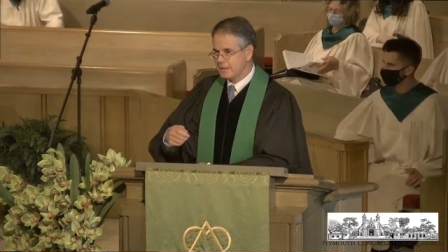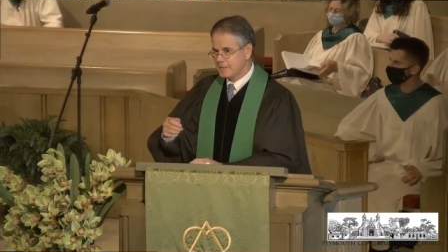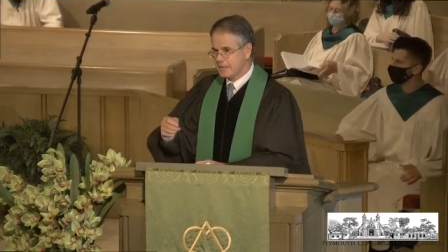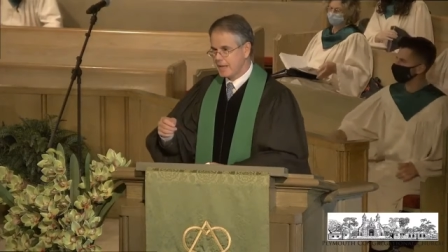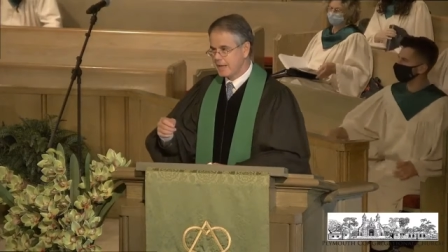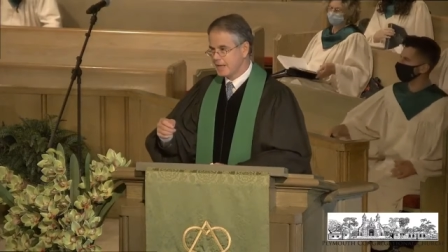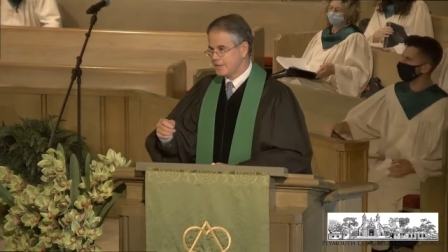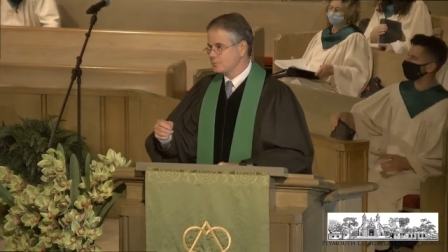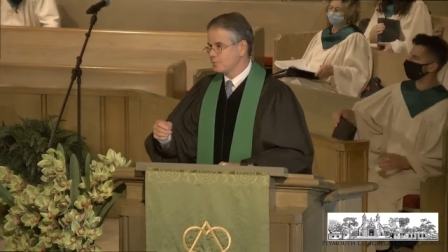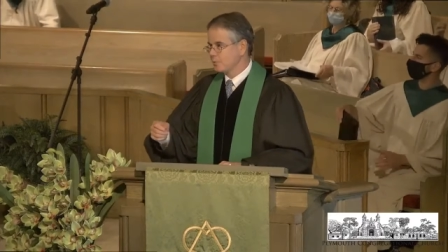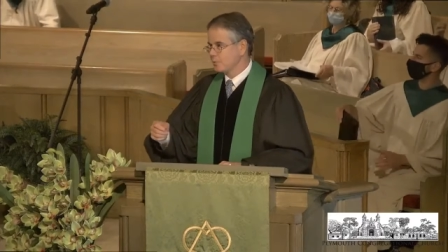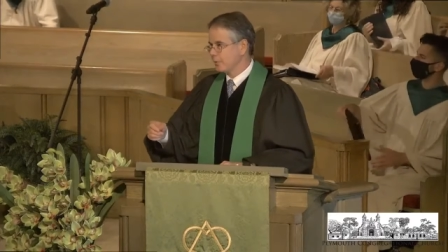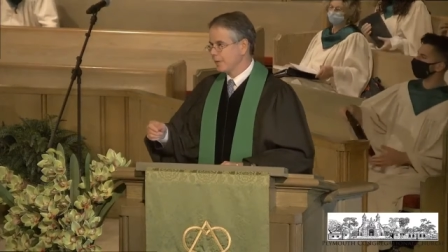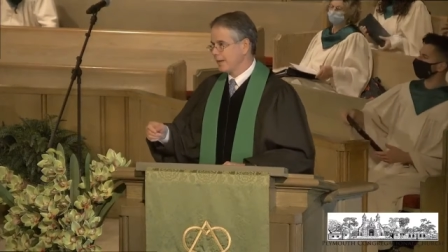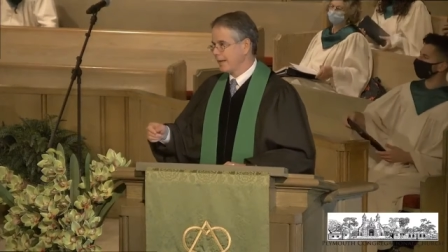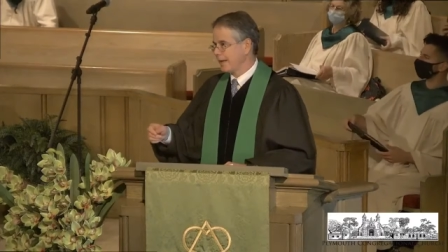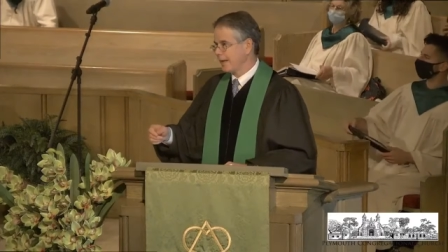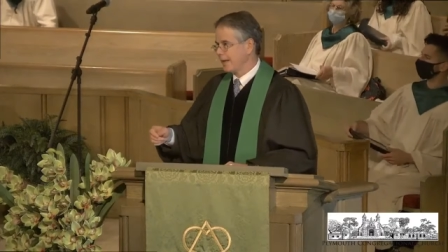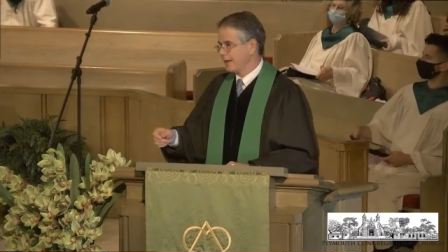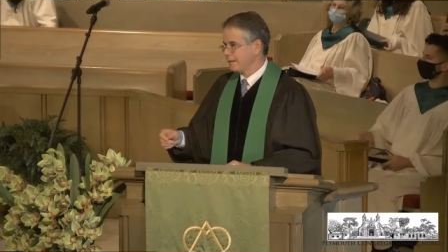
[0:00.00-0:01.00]
the days when
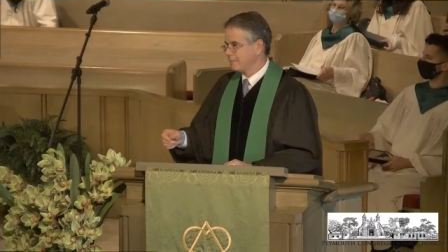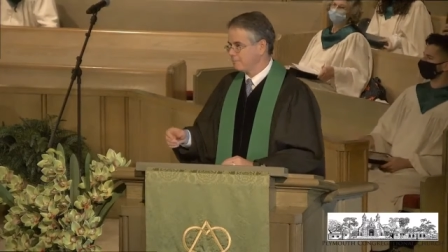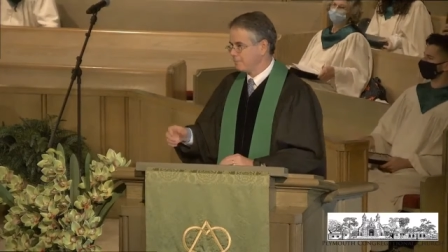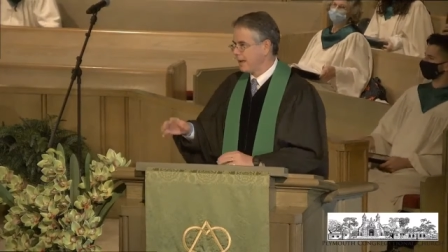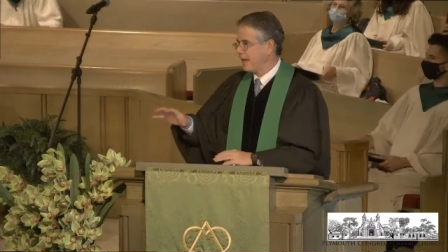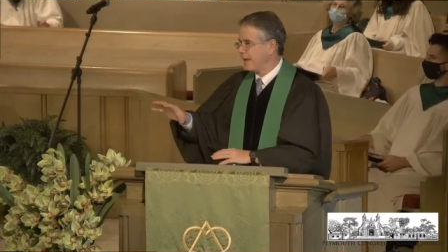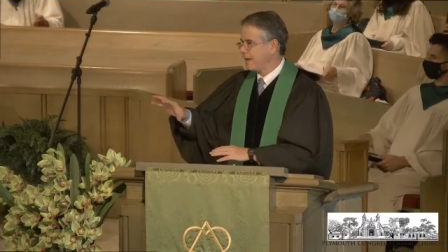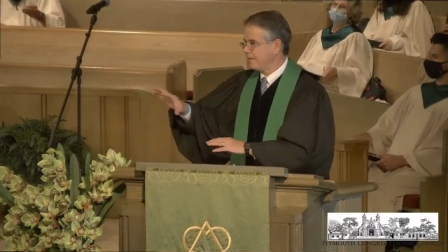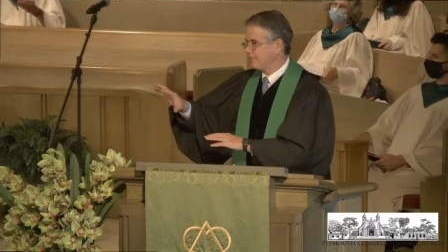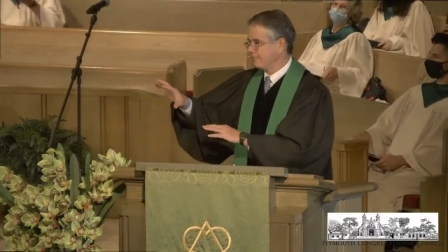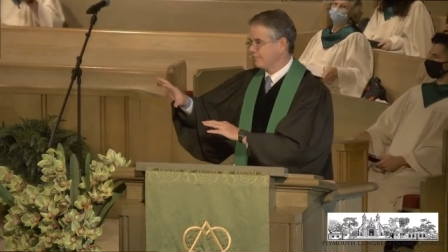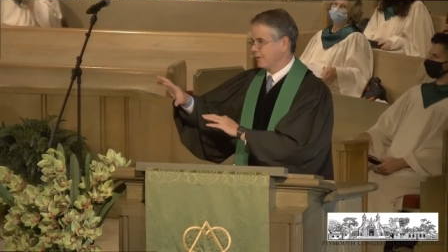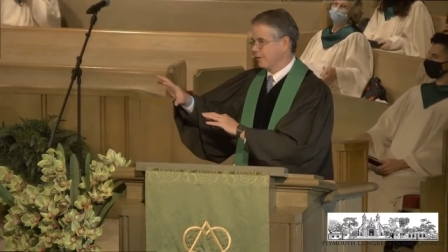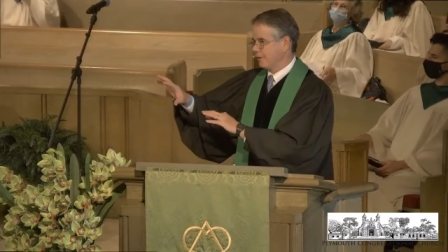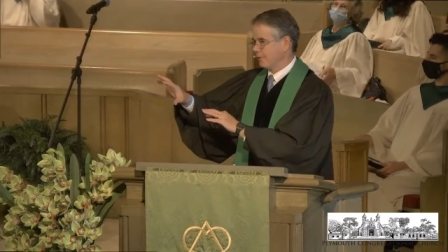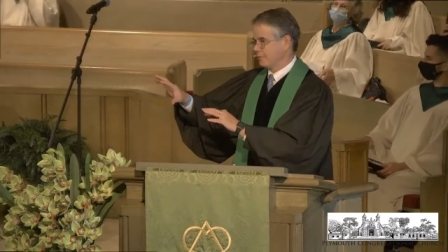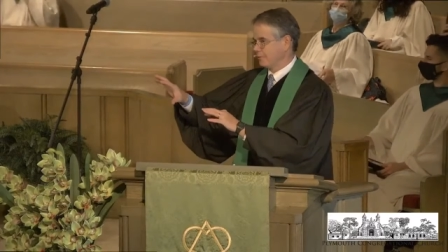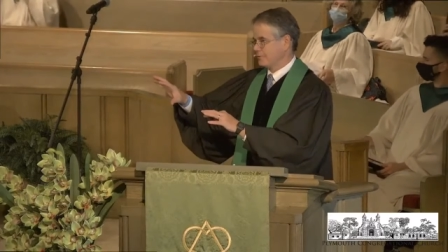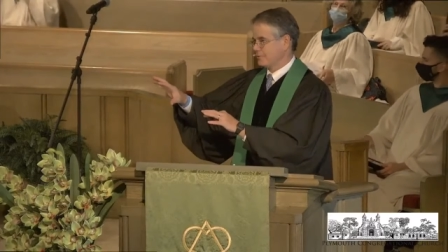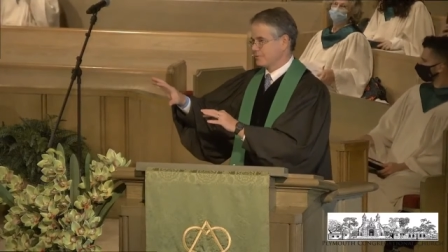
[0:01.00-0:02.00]
we had
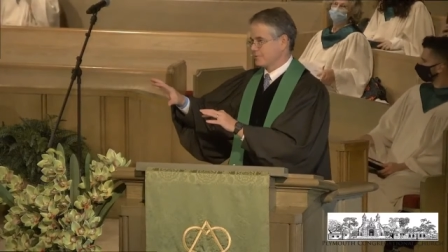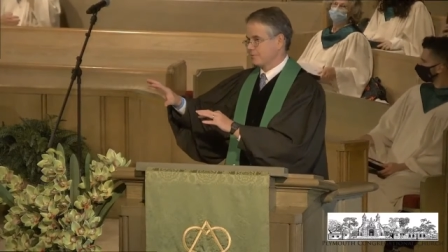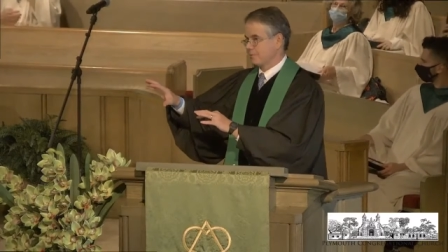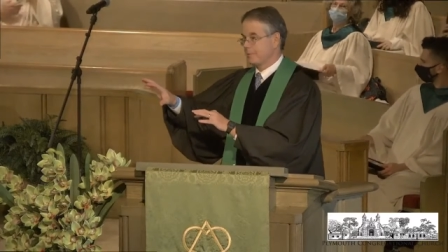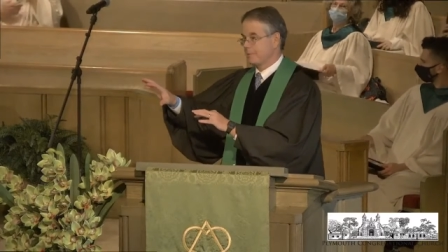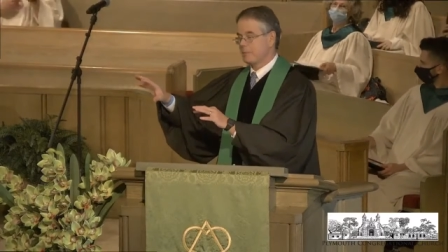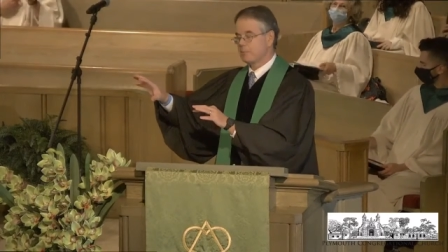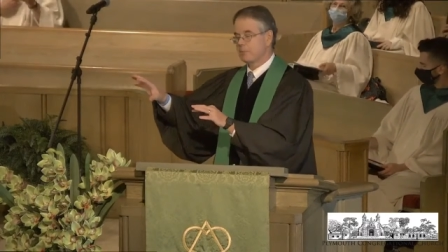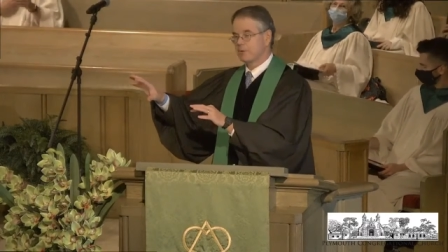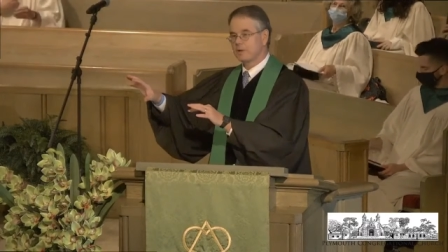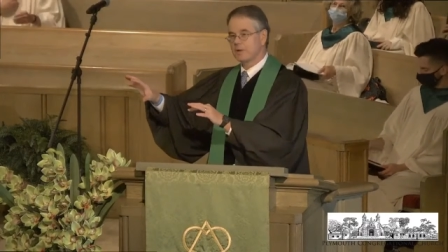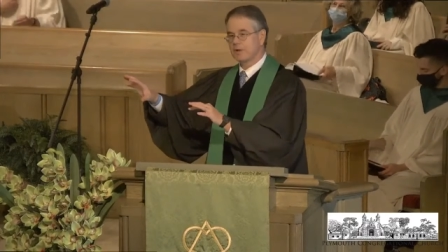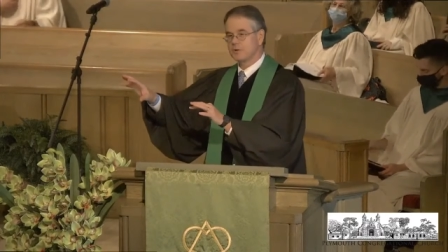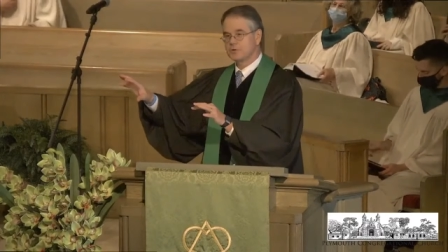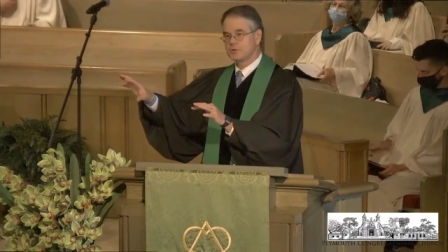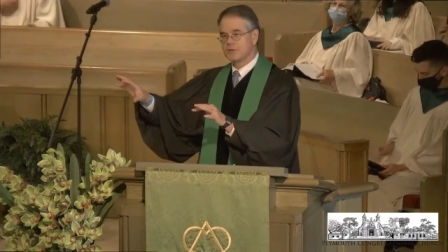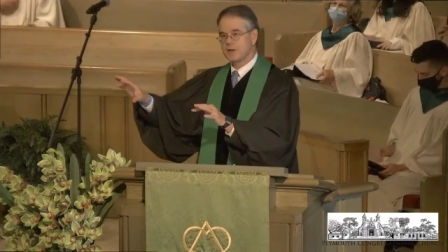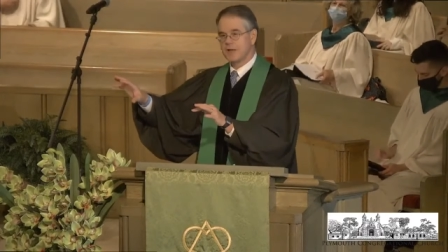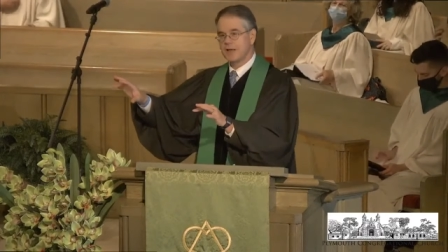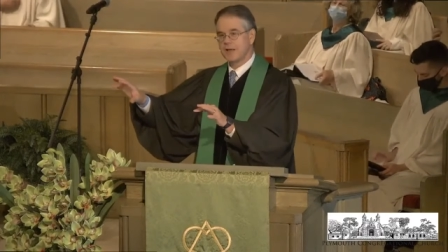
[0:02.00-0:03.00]
payphones. Remember
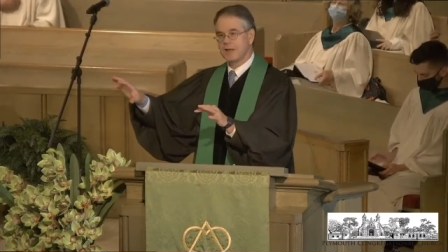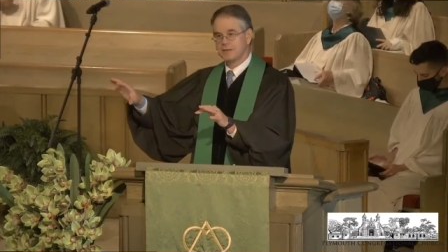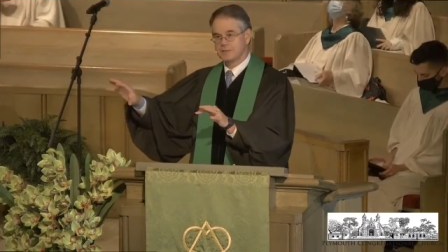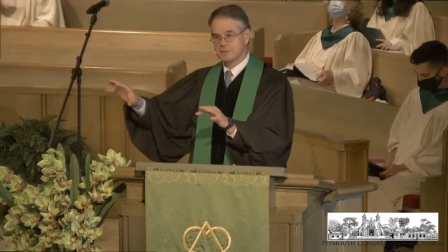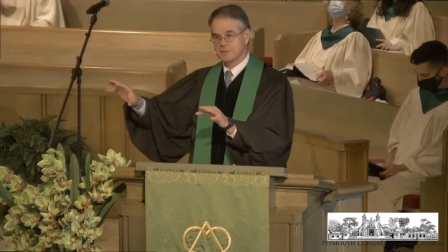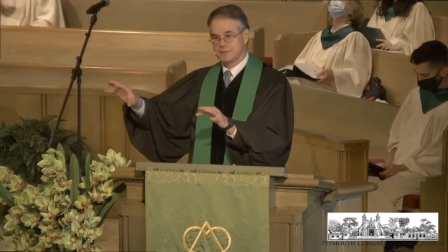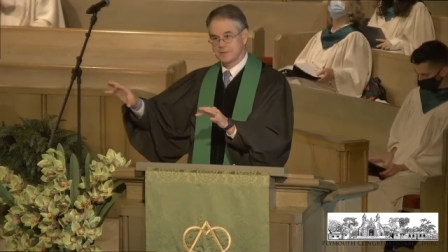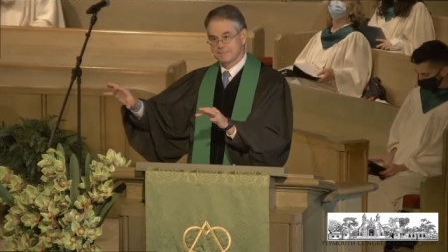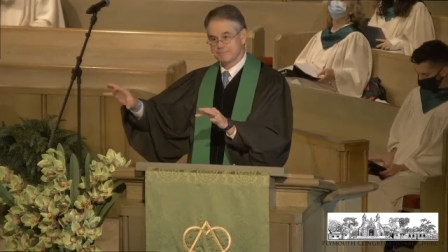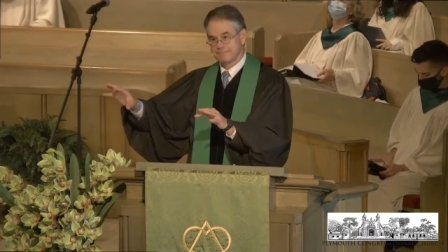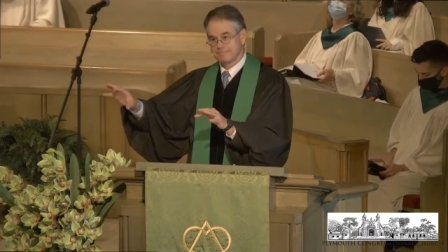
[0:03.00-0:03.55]
those days?